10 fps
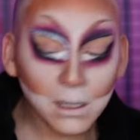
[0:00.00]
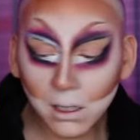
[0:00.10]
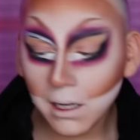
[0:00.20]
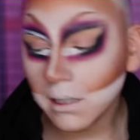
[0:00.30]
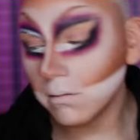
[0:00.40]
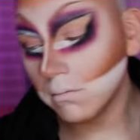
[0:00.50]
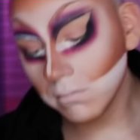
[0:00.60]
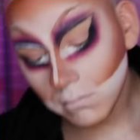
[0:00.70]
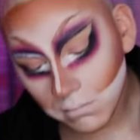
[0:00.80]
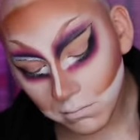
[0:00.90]
Inglot,
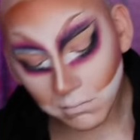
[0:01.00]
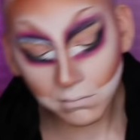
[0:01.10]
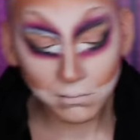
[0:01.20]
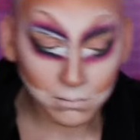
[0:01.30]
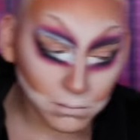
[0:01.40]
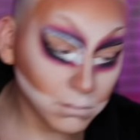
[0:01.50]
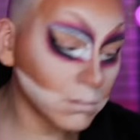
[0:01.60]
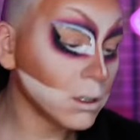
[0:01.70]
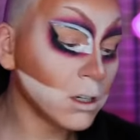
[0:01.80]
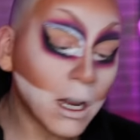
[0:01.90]

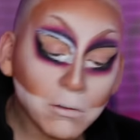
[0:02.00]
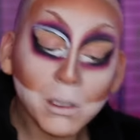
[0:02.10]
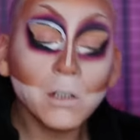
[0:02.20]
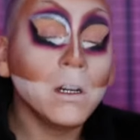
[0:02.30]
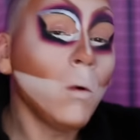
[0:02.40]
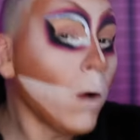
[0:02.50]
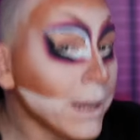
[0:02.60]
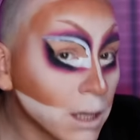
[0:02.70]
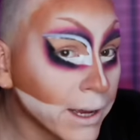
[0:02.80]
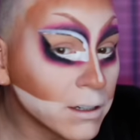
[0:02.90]
you're not really doing a
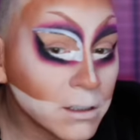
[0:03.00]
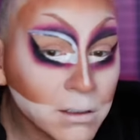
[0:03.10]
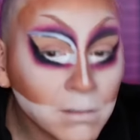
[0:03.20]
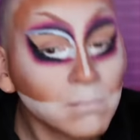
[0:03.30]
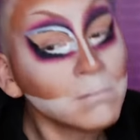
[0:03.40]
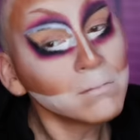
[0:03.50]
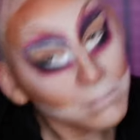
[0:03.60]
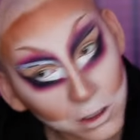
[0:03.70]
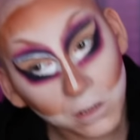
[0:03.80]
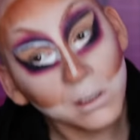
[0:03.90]
white liner.
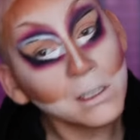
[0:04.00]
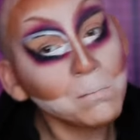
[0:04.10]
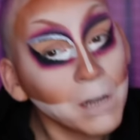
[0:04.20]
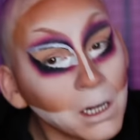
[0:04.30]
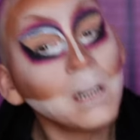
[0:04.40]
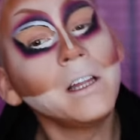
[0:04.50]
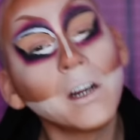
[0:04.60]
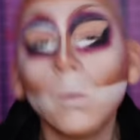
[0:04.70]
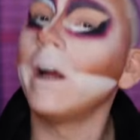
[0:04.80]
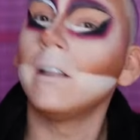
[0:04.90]
You're doing a, a
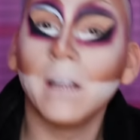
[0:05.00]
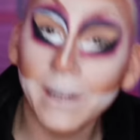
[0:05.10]
clear white